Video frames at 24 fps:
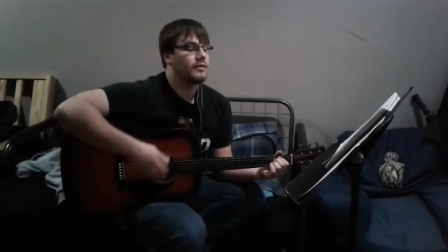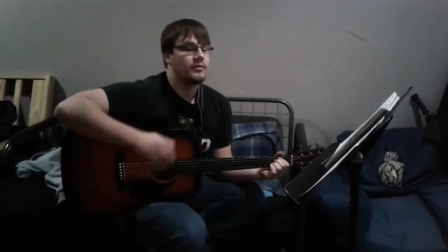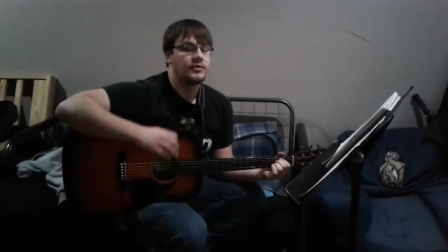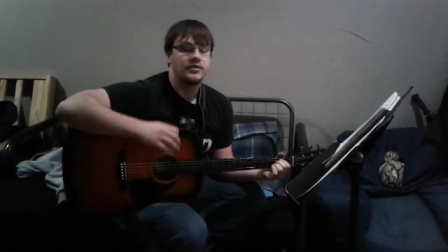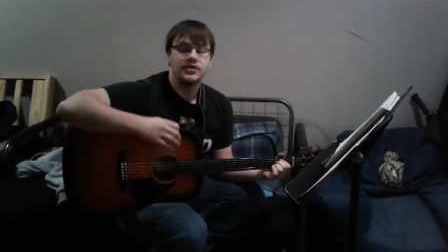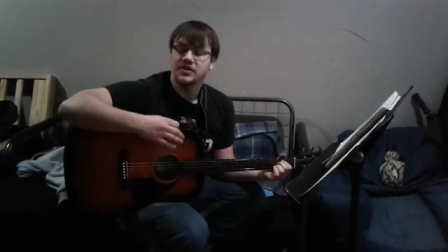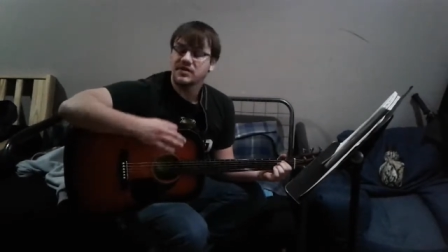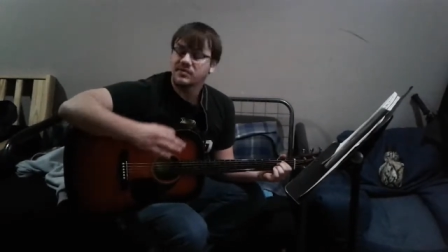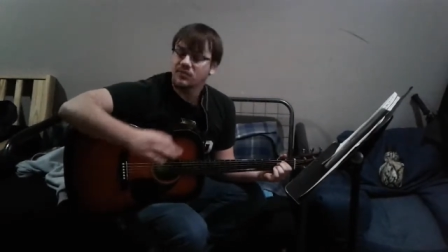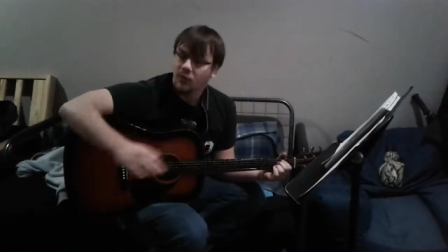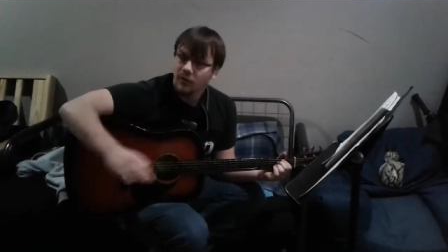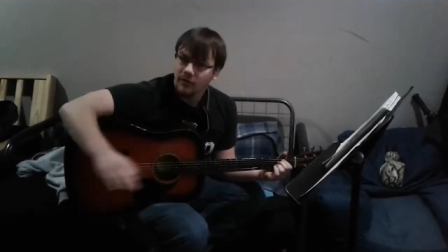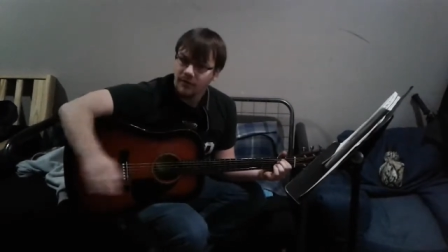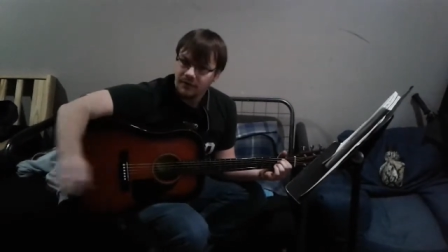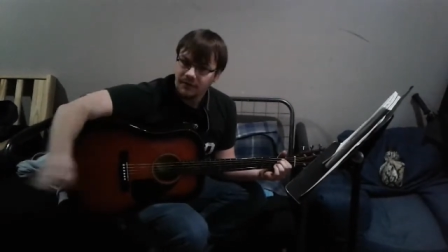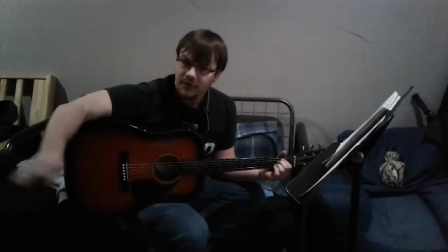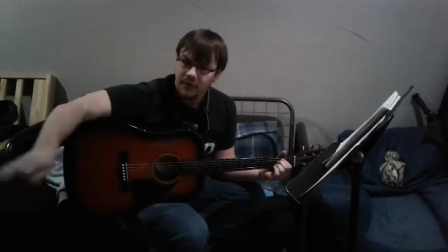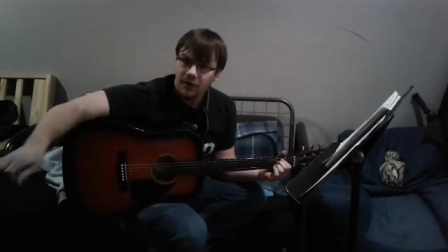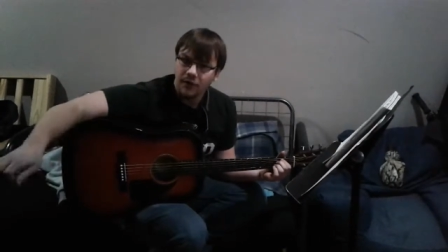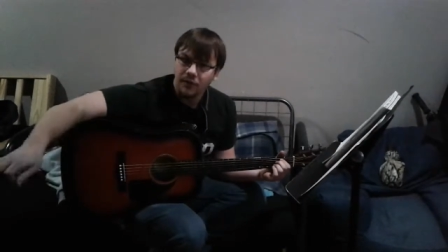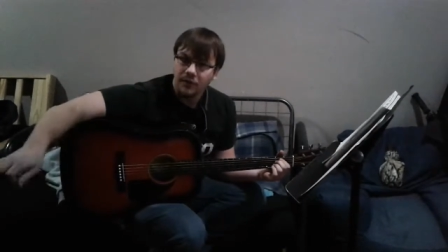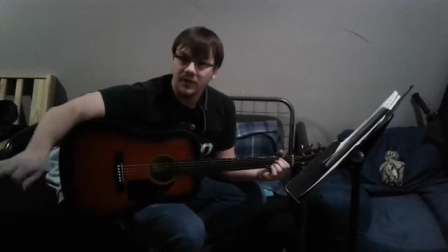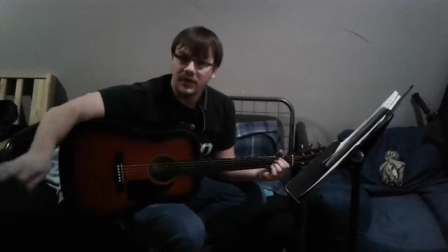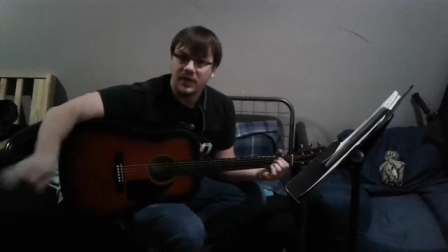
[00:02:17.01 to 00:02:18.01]
just more
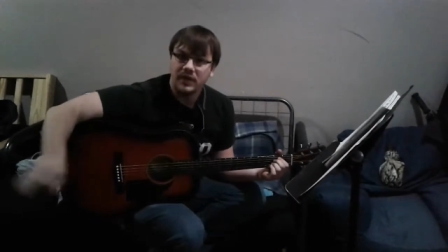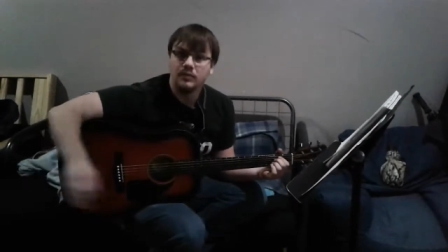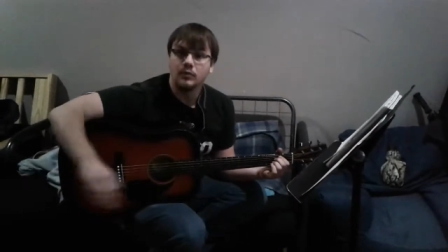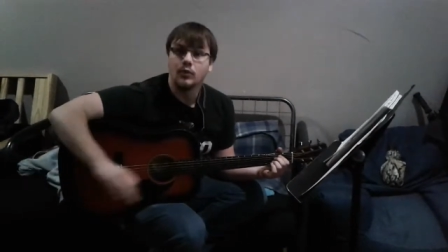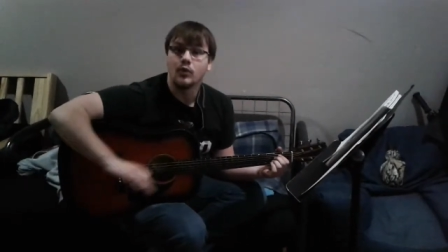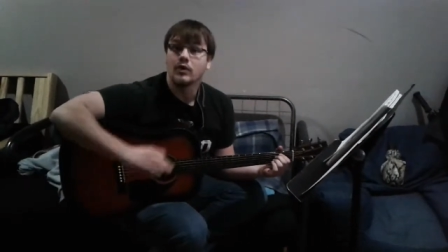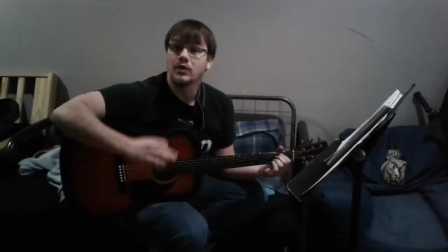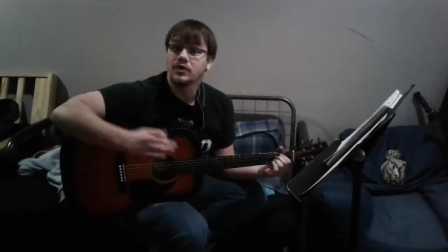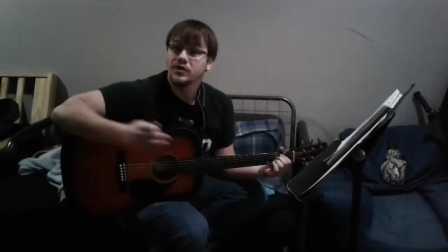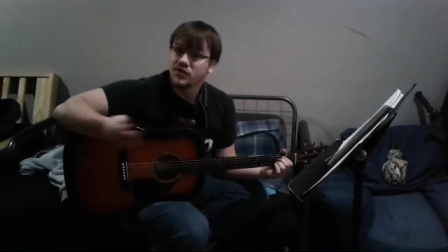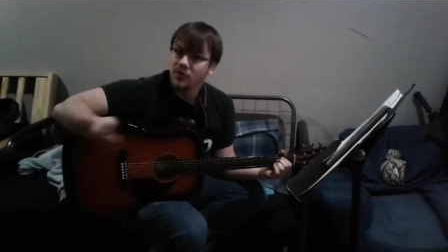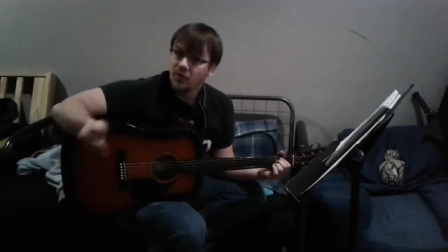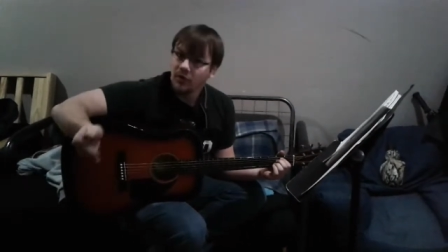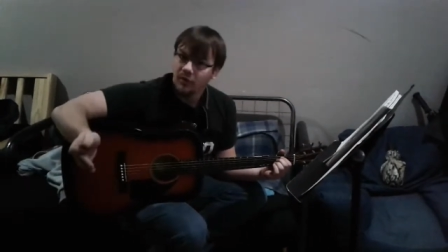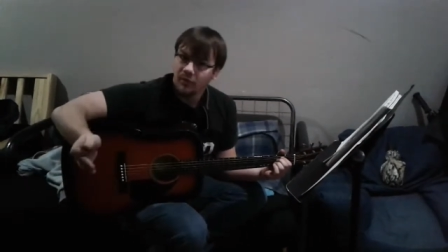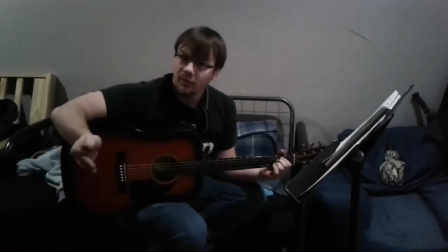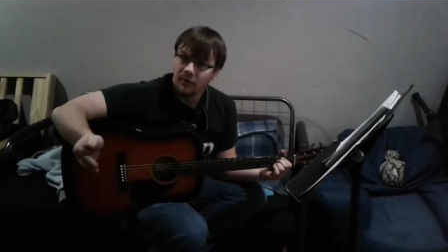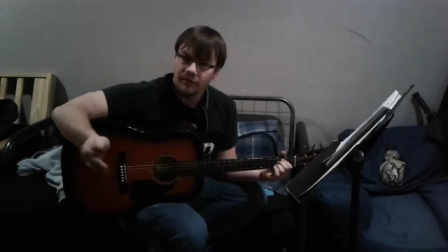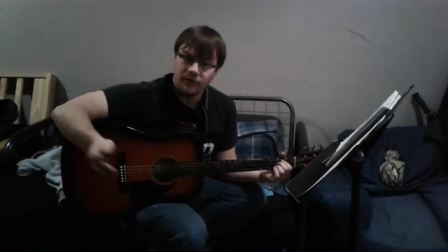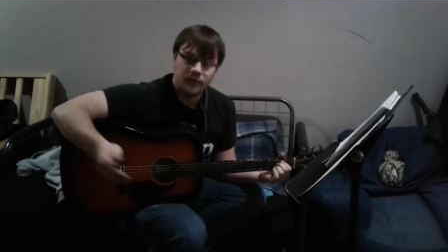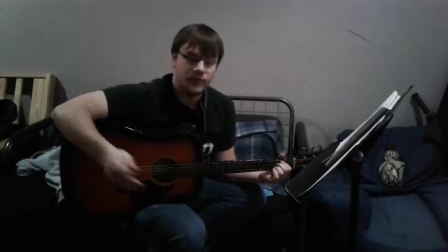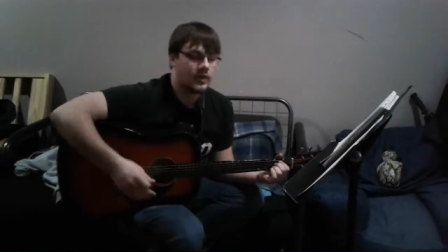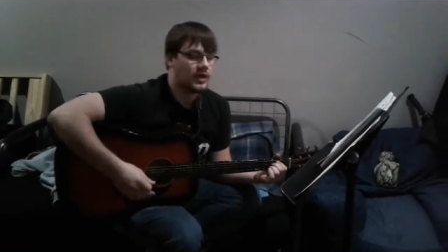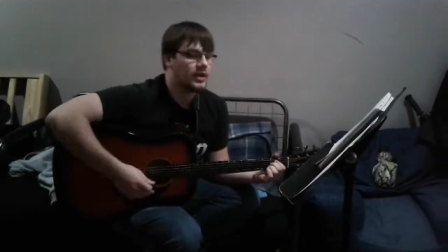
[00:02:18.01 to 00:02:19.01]
fluid and more enjoyable for the